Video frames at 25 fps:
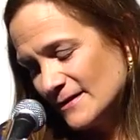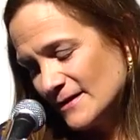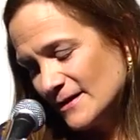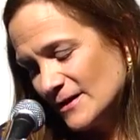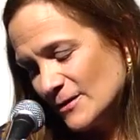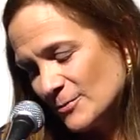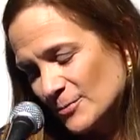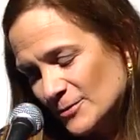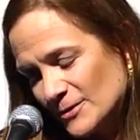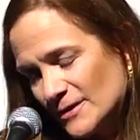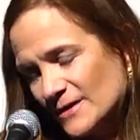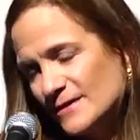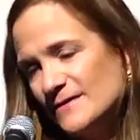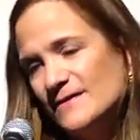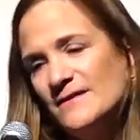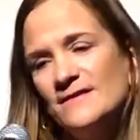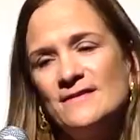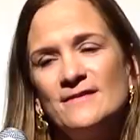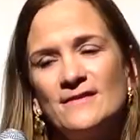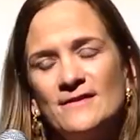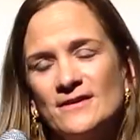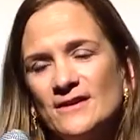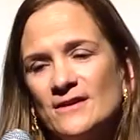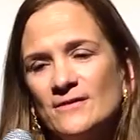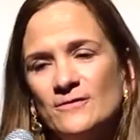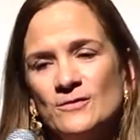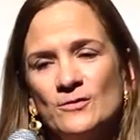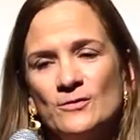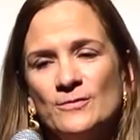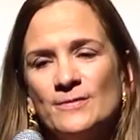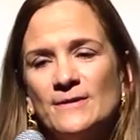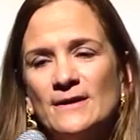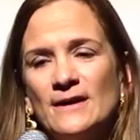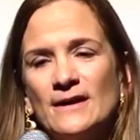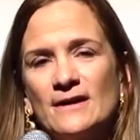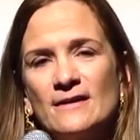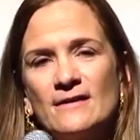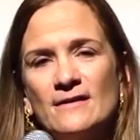April, I did not give you a
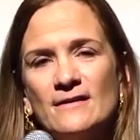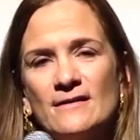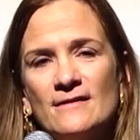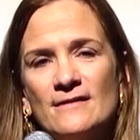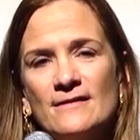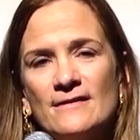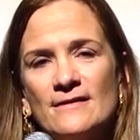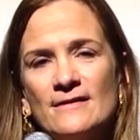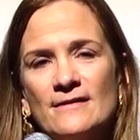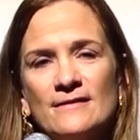black eye,